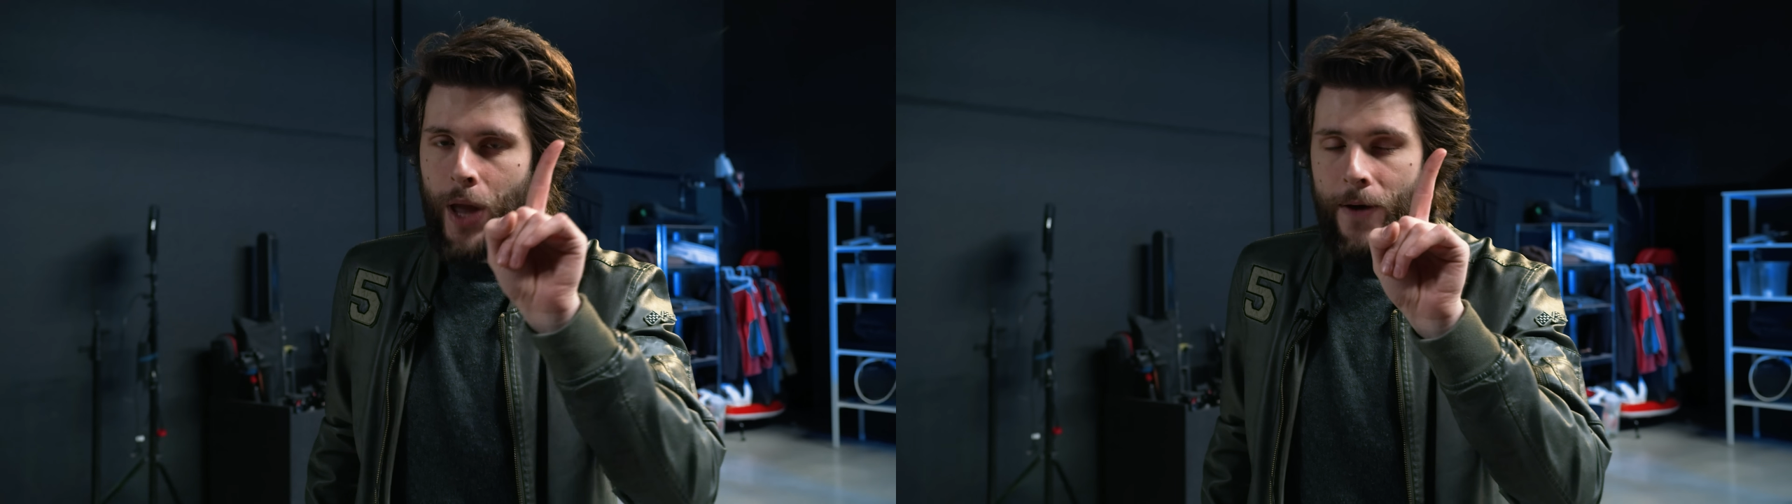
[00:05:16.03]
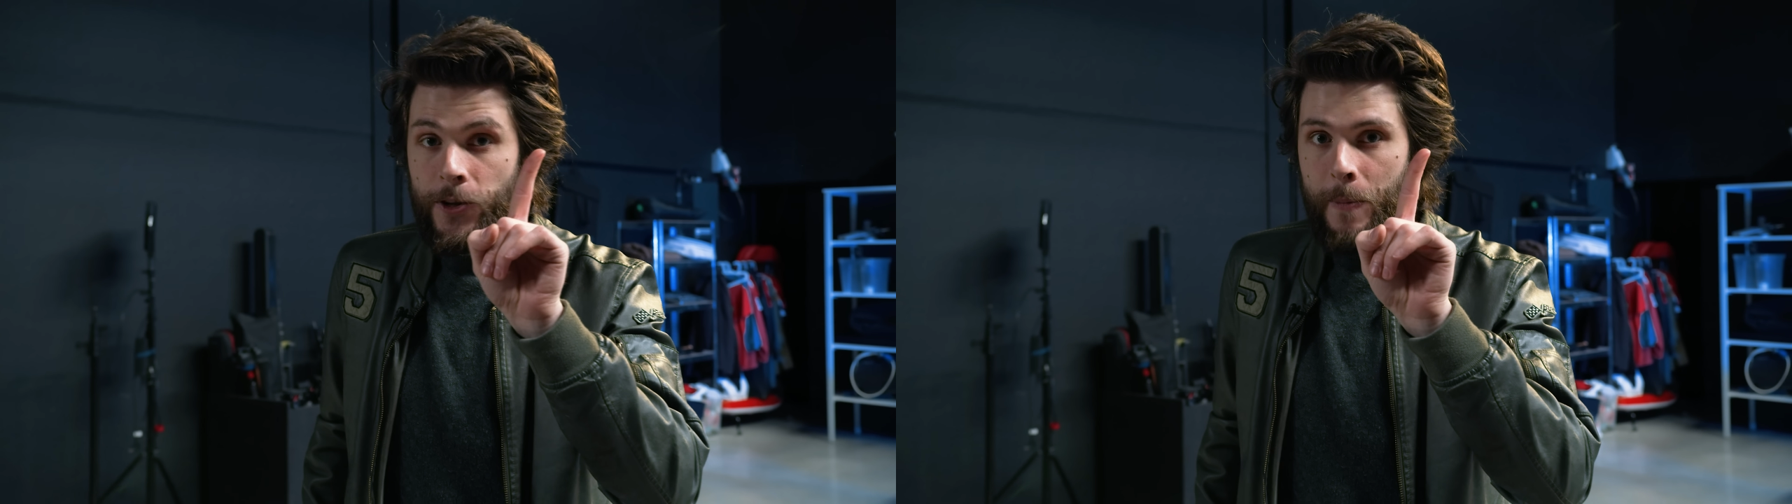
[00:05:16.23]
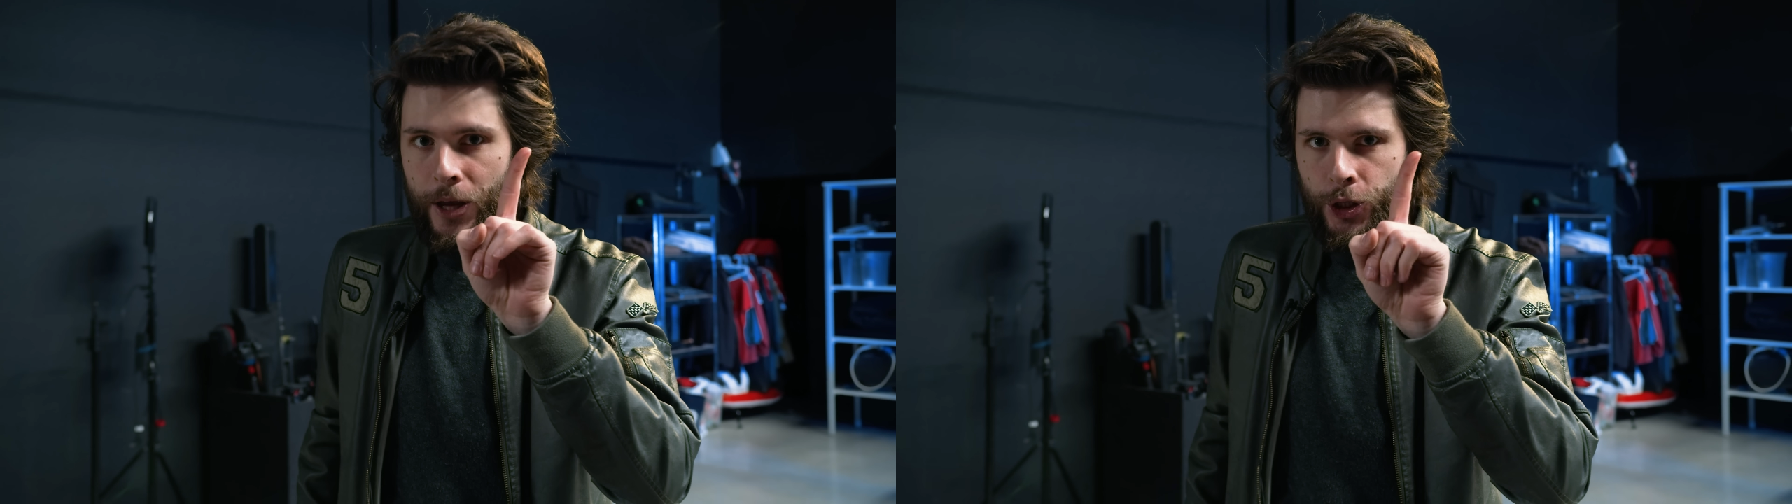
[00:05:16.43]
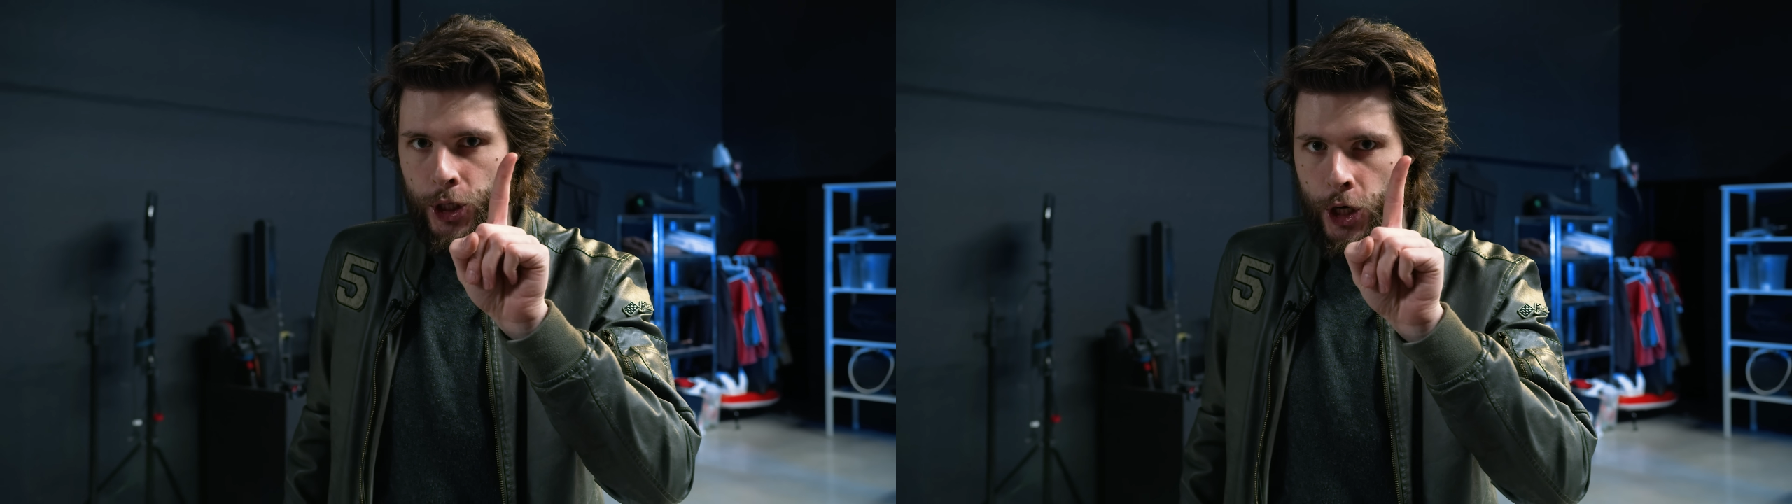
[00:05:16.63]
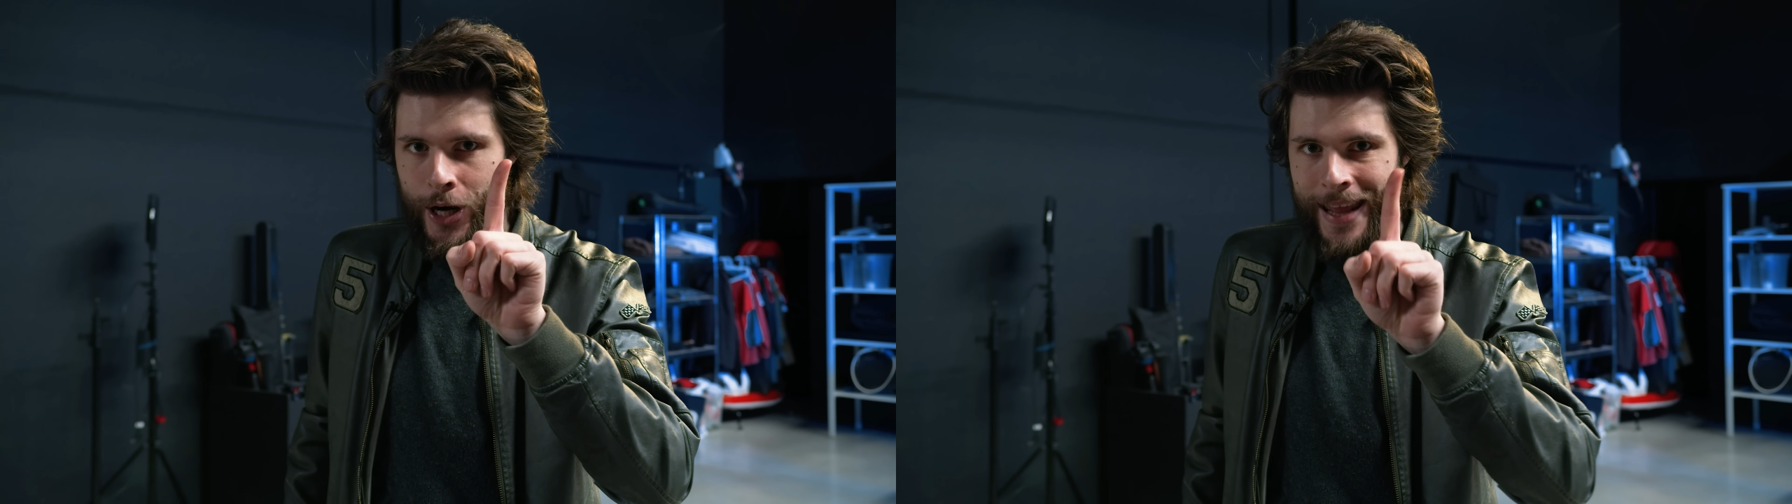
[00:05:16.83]
we have to make
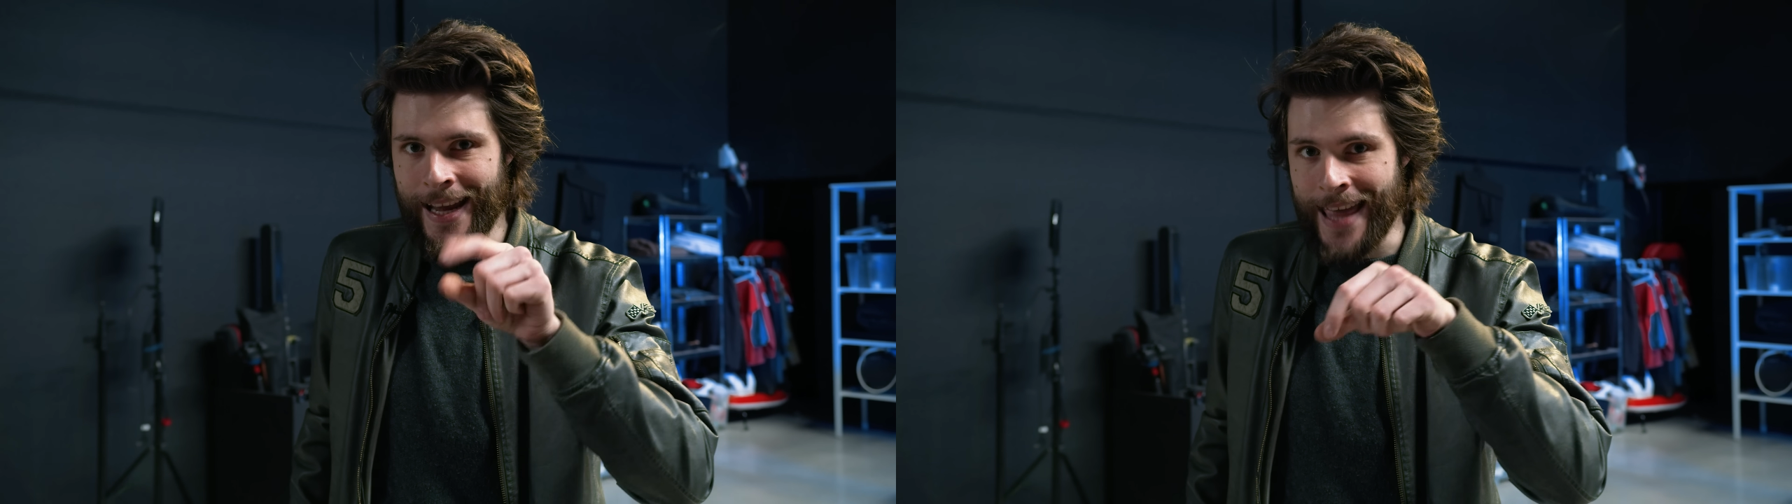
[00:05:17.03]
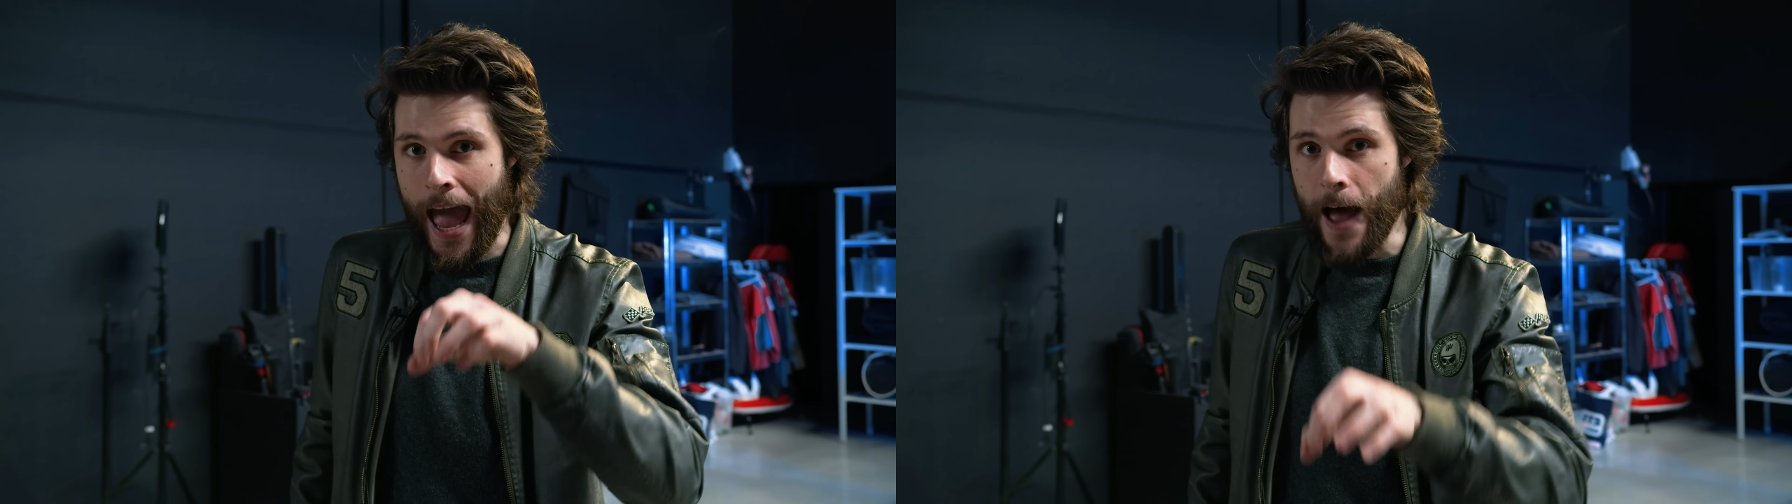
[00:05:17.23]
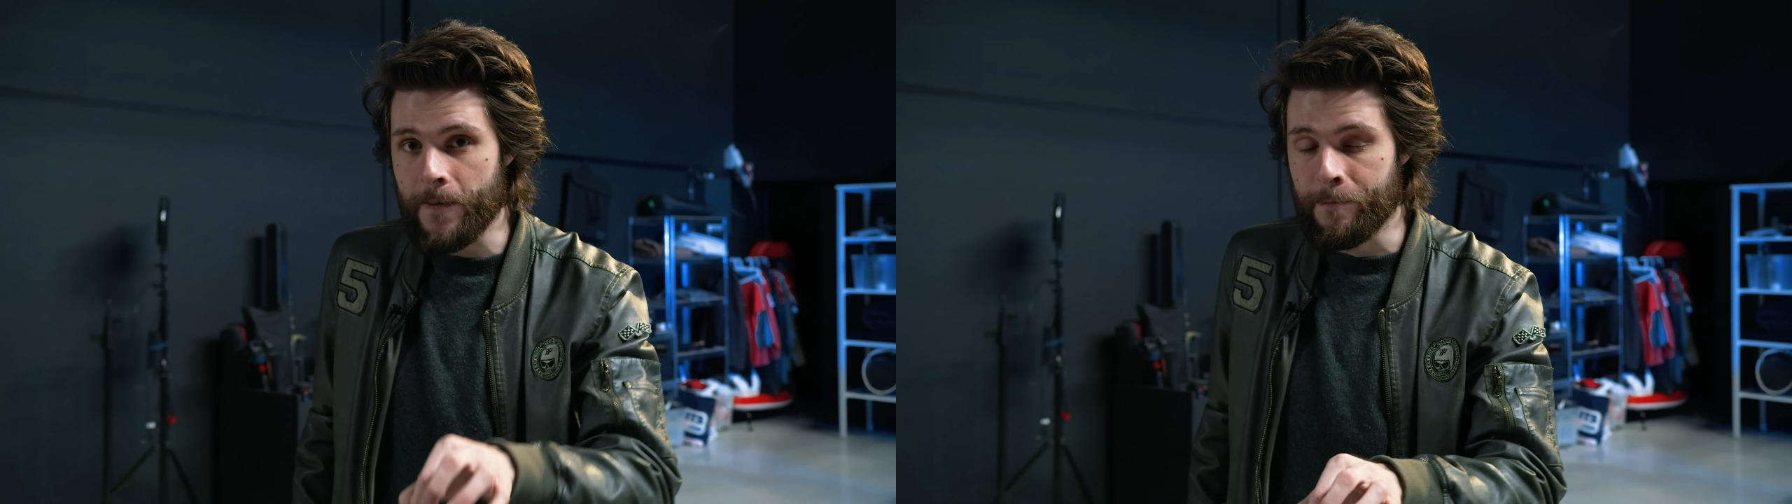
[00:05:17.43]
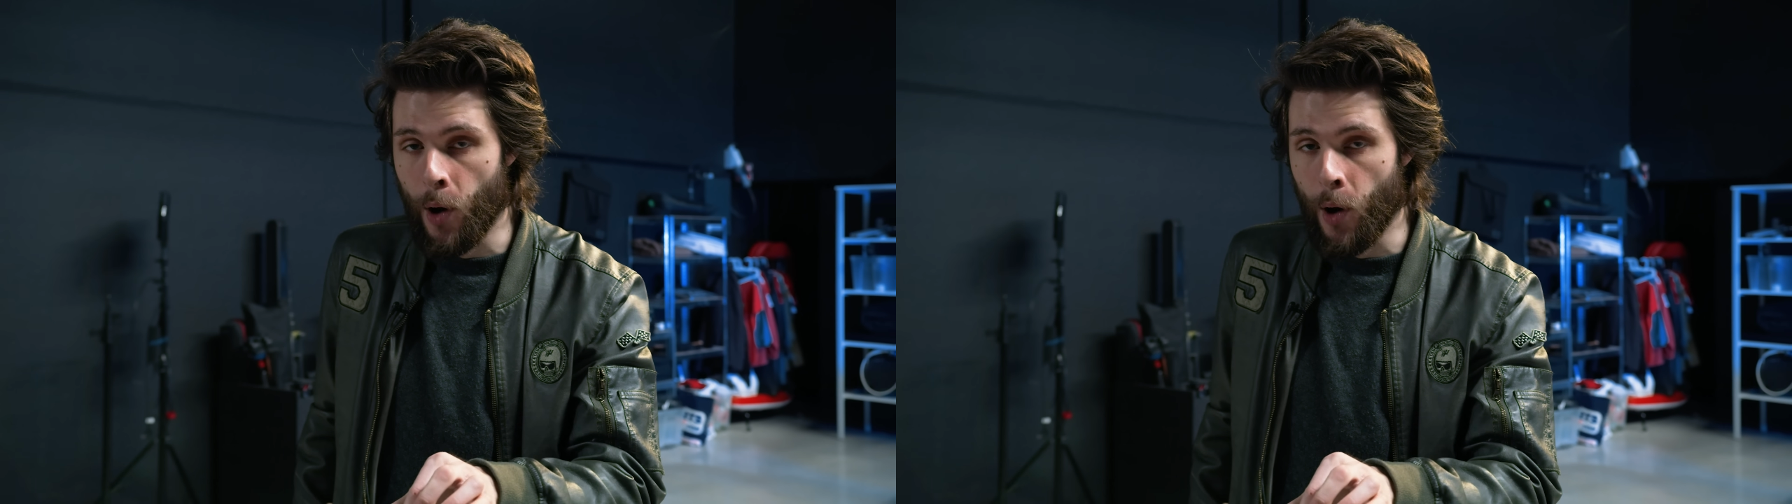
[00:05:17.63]
sure that that half